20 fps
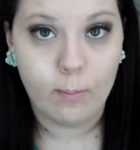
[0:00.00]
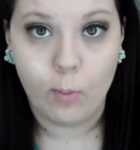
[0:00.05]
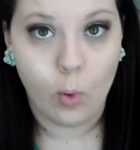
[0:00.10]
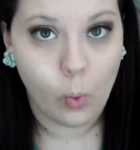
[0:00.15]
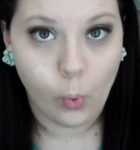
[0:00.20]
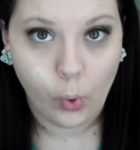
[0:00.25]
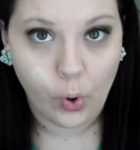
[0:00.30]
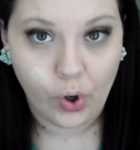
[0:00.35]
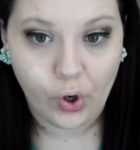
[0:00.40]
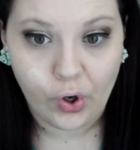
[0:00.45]

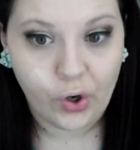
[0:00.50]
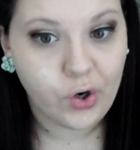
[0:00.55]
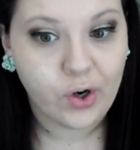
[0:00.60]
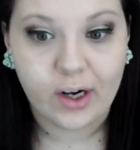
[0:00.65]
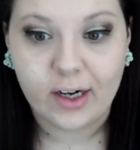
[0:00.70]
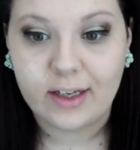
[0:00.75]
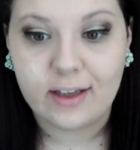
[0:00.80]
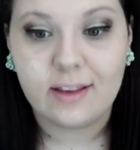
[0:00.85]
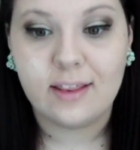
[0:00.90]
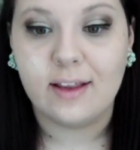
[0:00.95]
more or
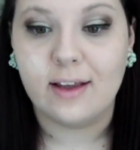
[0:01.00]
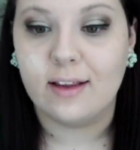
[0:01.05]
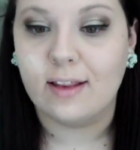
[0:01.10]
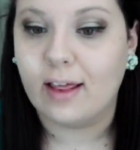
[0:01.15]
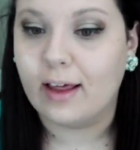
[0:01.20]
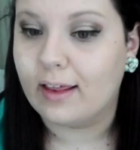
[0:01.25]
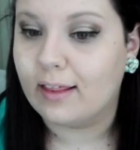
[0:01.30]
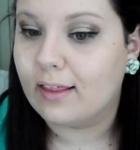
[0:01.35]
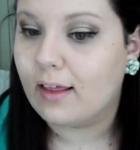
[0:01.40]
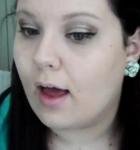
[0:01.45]
anything
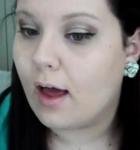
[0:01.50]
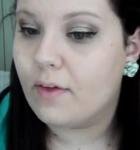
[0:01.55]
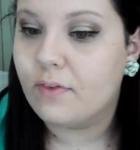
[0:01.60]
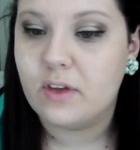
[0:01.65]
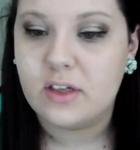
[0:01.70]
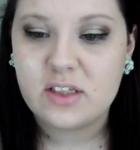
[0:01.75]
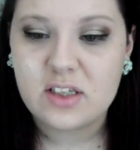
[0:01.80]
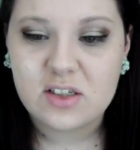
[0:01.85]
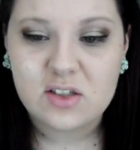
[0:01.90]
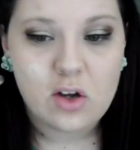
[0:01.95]
like that.
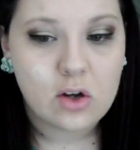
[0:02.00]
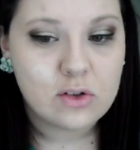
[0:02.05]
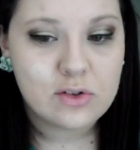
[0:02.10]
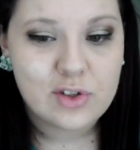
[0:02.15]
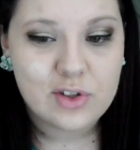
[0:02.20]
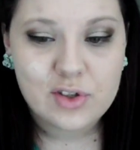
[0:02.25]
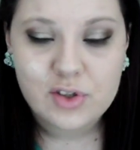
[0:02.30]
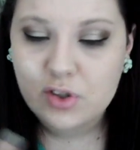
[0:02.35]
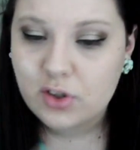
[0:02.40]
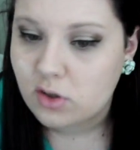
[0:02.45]
This is all
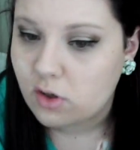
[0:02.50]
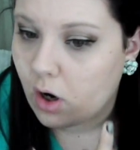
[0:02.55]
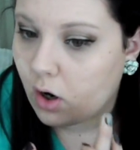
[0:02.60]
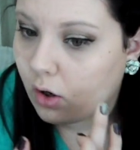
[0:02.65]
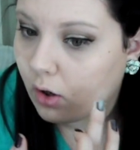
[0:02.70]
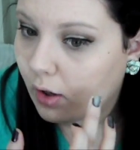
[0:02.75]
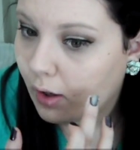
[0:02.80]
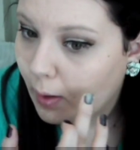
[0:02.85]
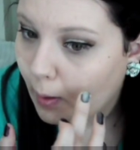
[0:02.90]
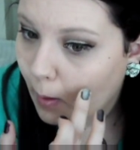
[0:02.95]
just
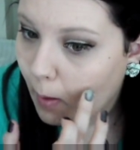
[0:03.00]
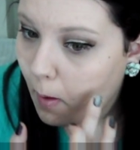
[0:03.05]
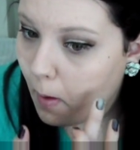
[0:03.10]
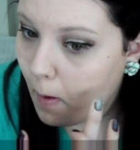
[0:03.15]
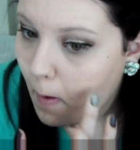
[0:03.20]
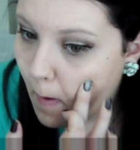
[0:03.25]
scarring.